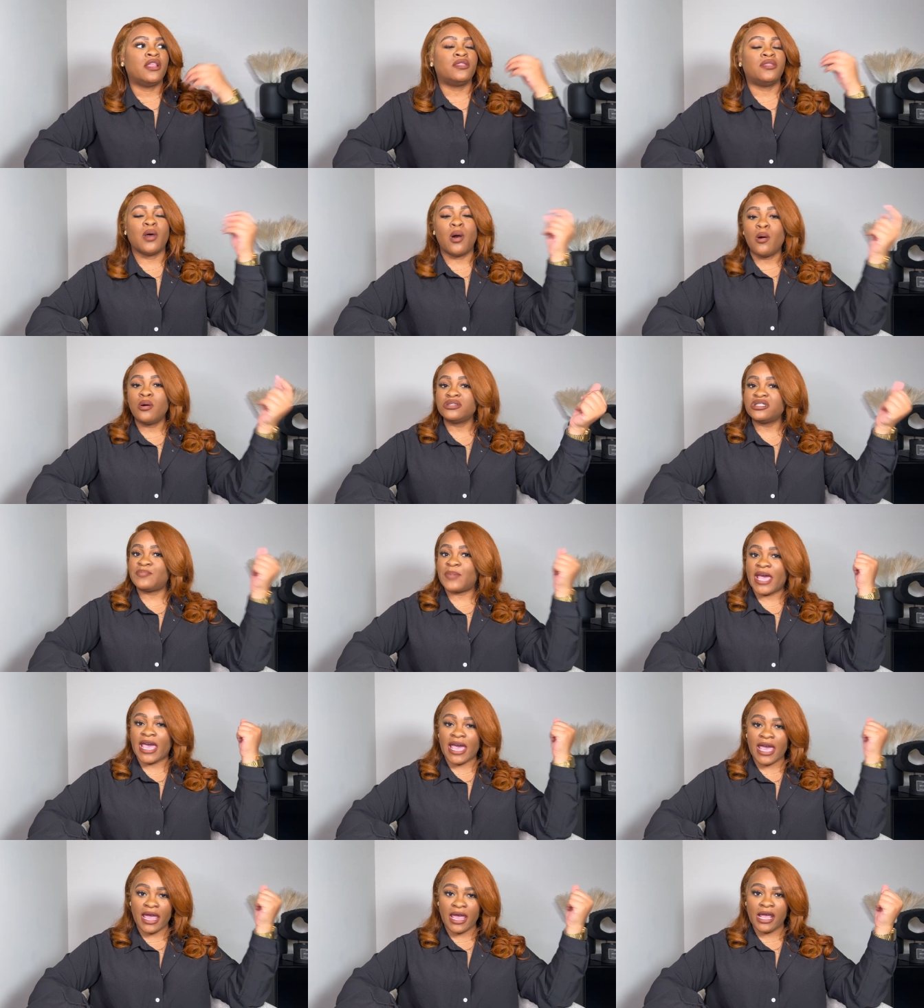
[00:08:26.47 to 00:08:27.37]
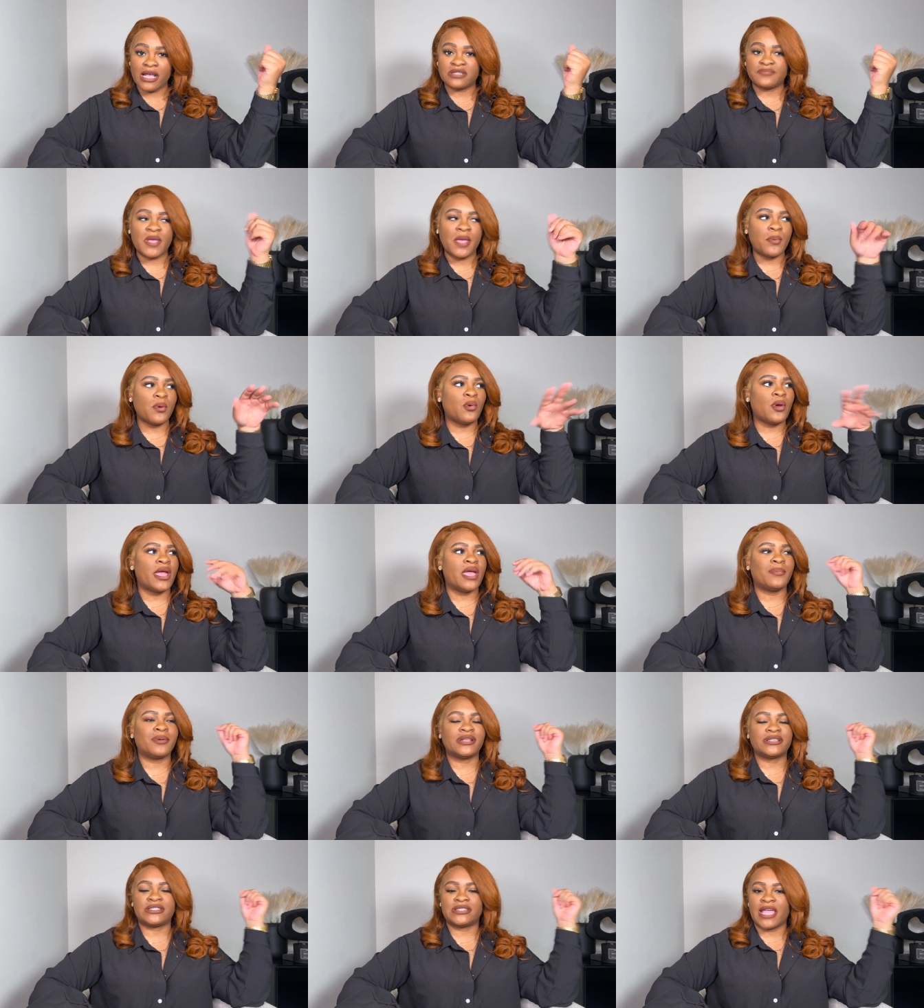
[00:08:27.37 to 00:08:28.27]
those bags, people were
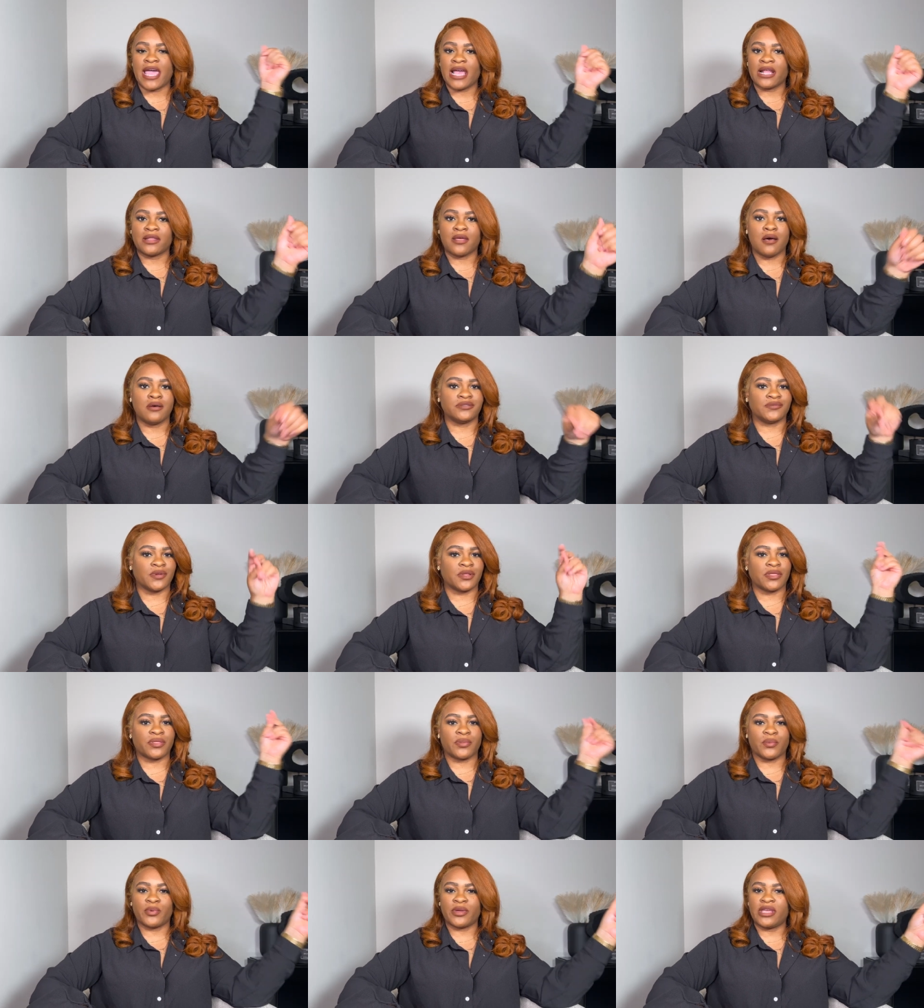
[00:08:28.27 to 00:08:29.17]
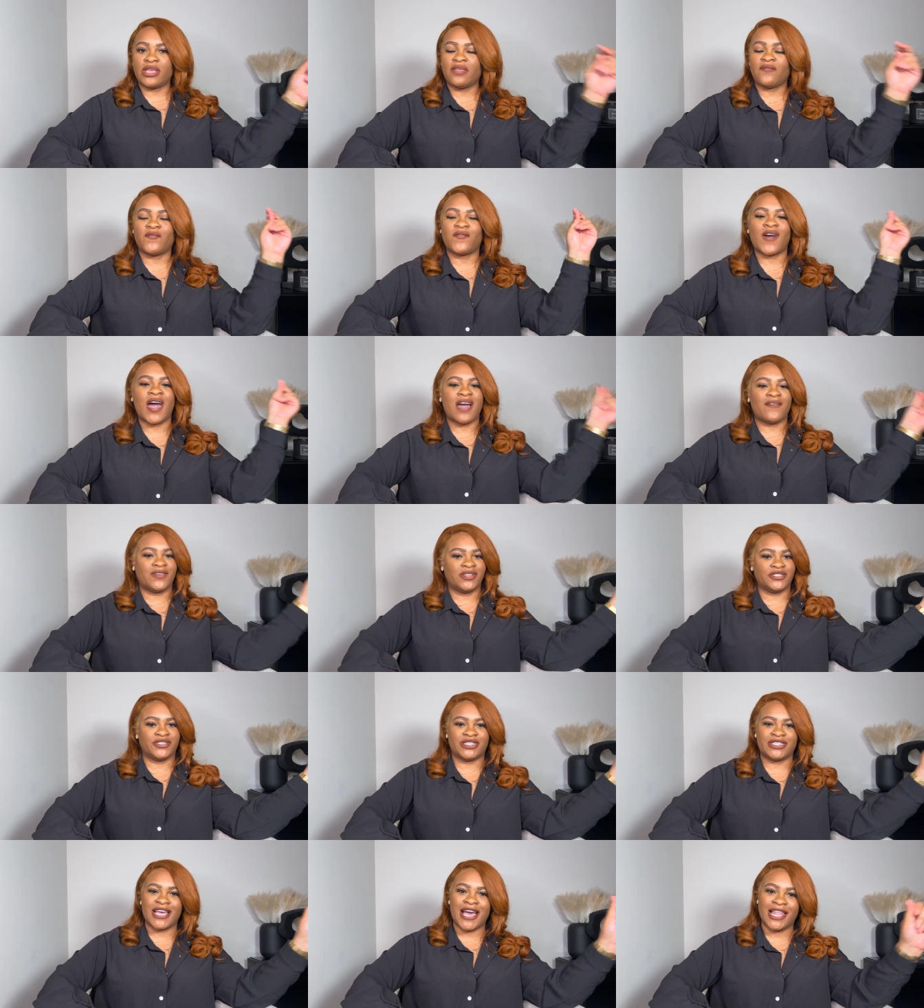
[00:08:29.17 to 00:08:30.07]
able to snag those for three five
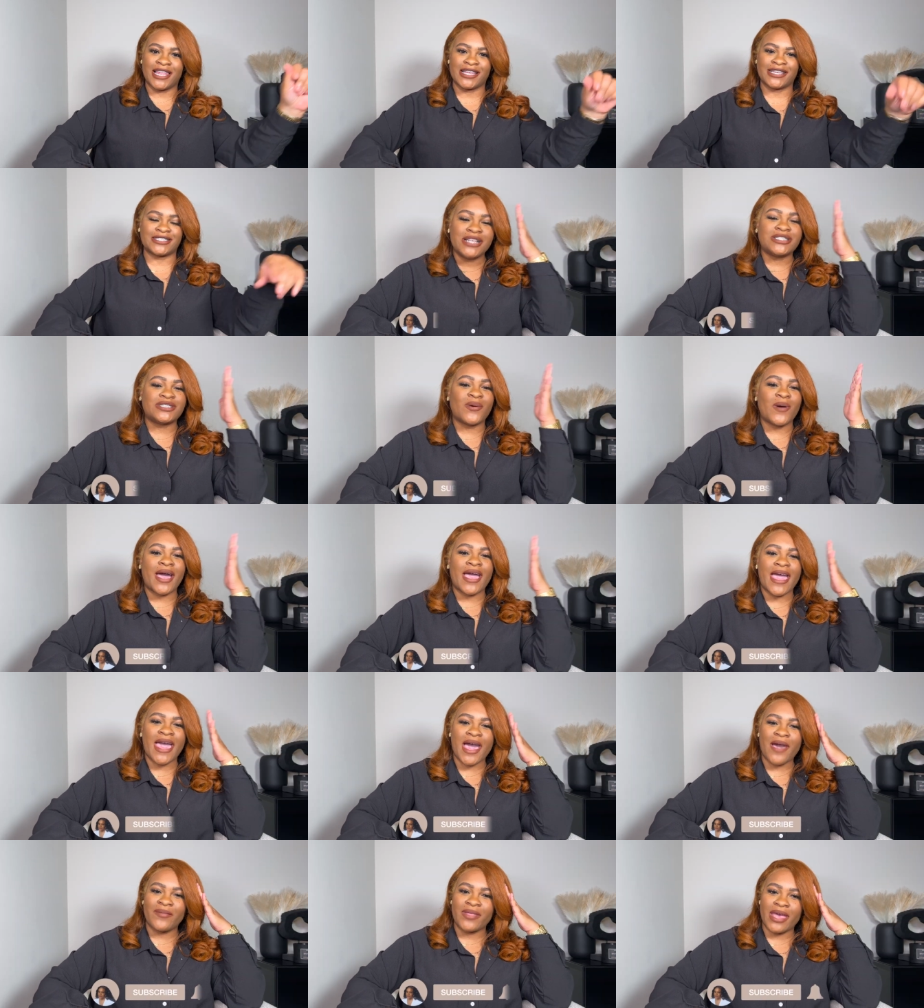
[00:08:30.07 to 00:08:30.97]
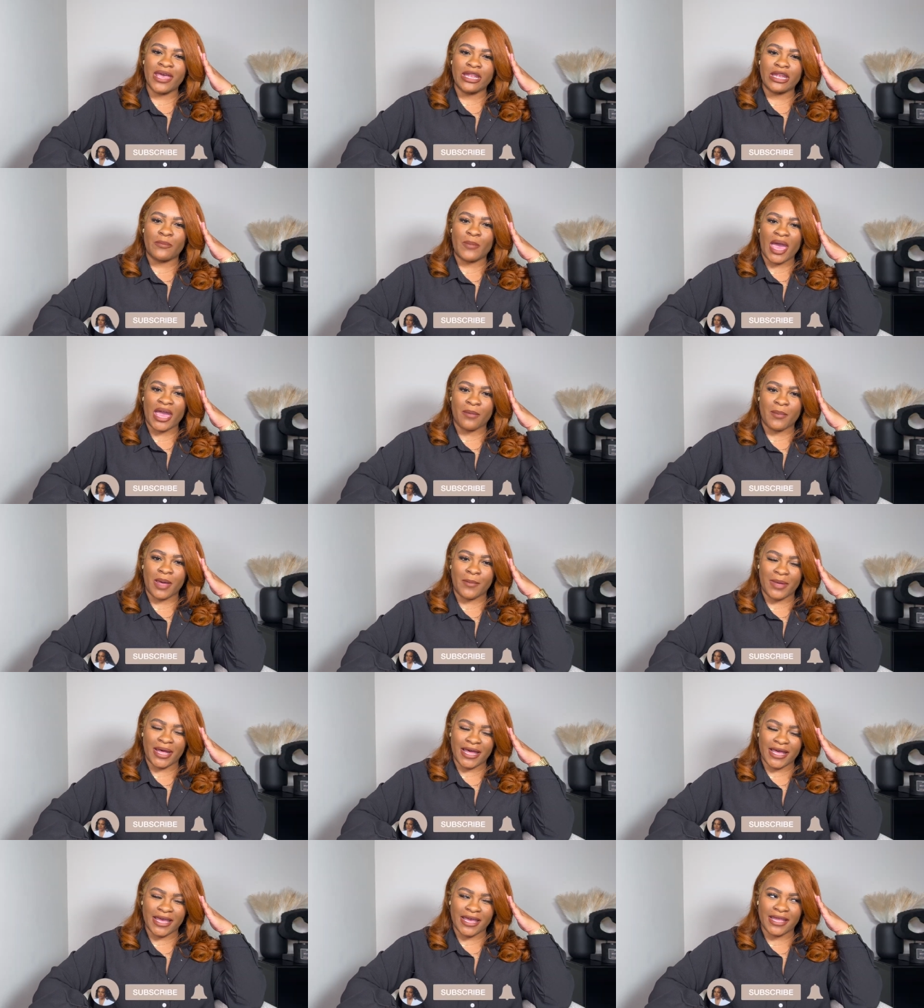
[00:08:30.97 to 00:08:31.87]
hundred dollars. So I have that in the back of my
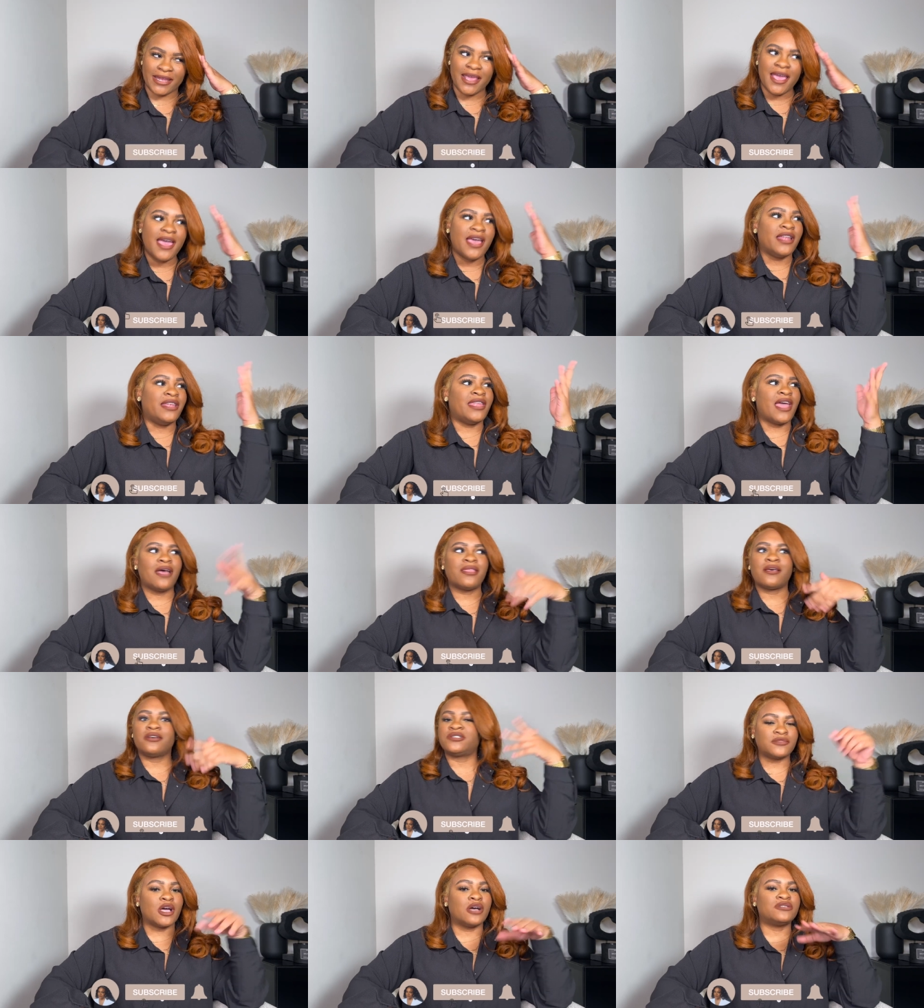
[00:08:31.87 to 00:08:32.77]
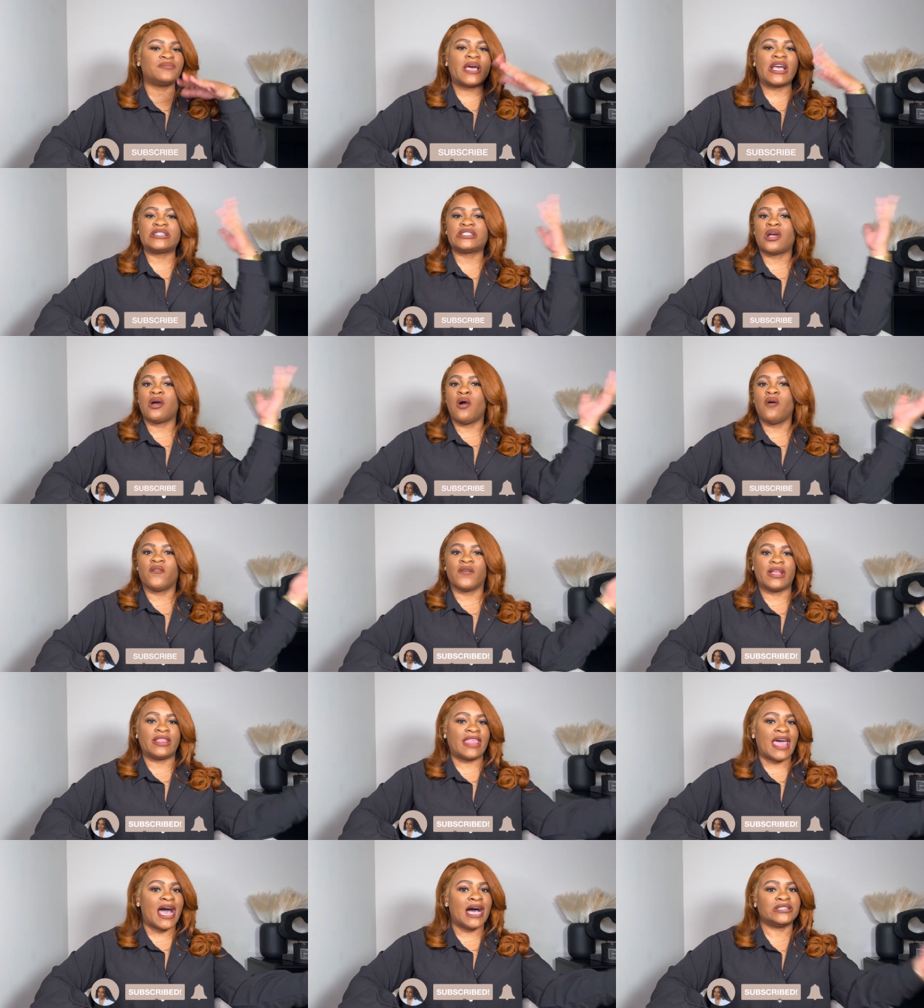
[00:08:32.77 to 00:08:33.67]
mind. Now those those bags are over a
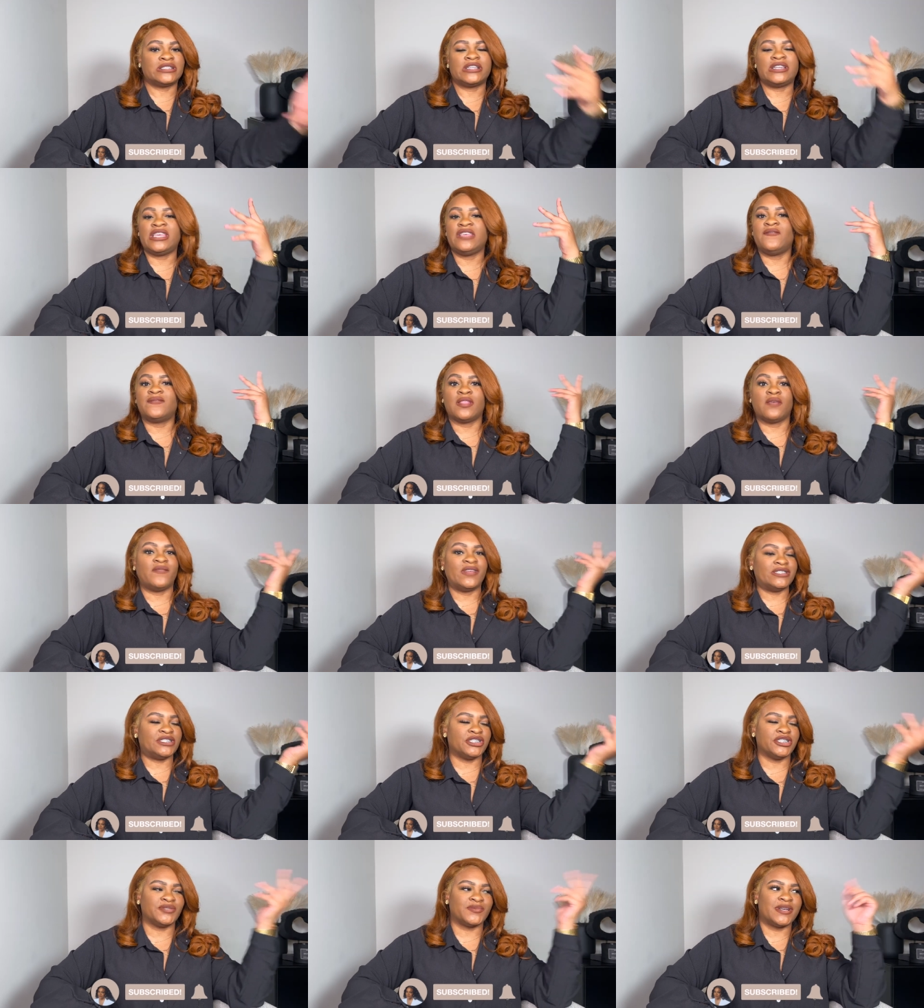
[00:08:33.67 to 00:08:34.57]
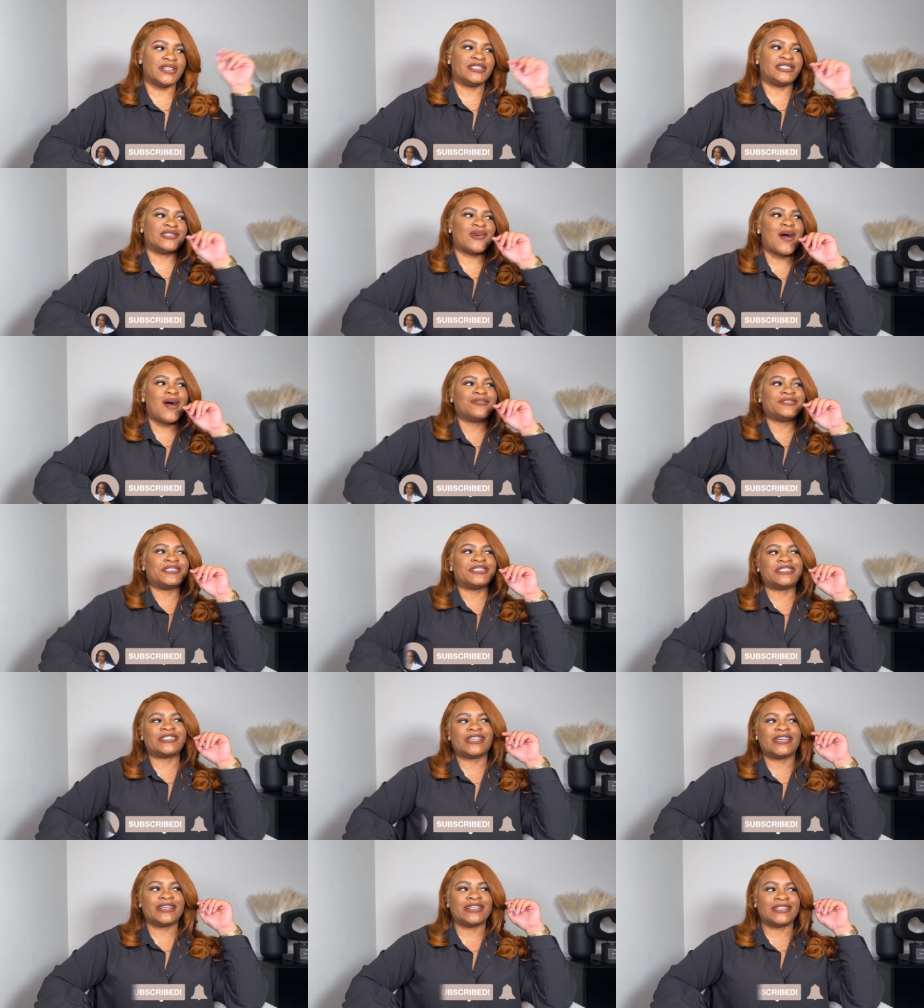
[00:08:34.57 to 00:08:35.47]
thousand, even the vintage ones. So I was
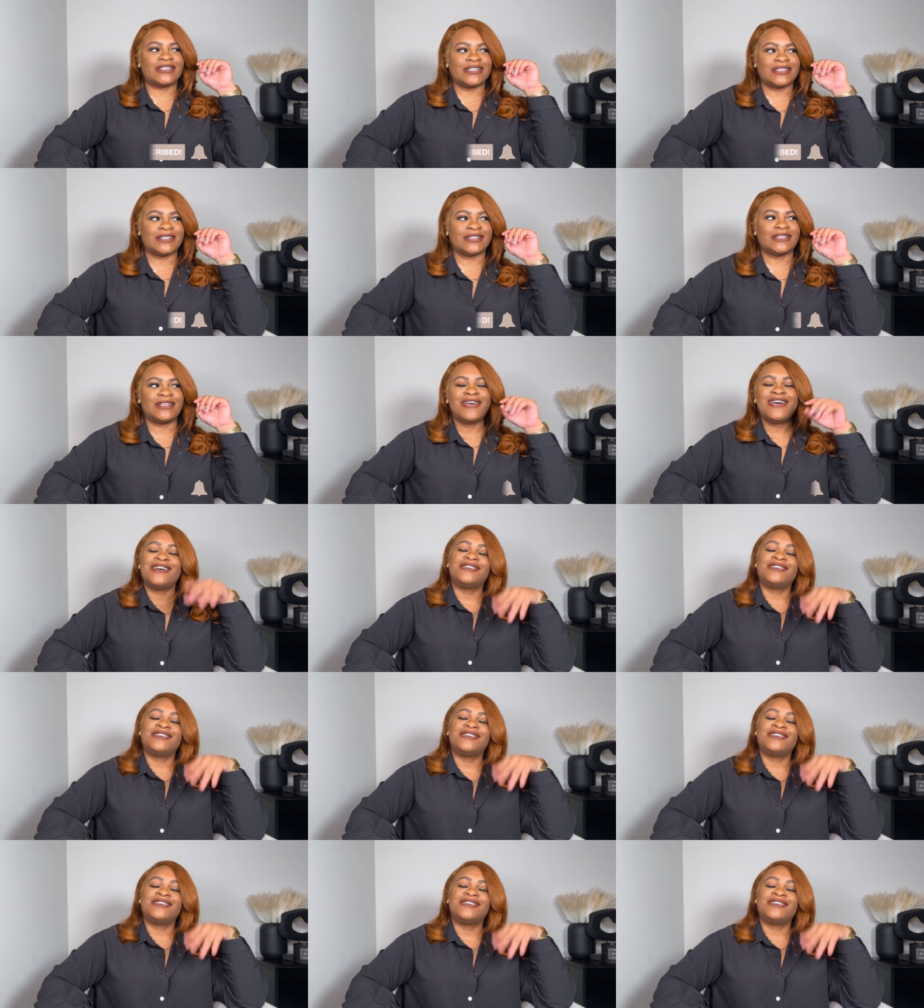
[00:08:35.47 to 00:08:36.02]
just like, ugh.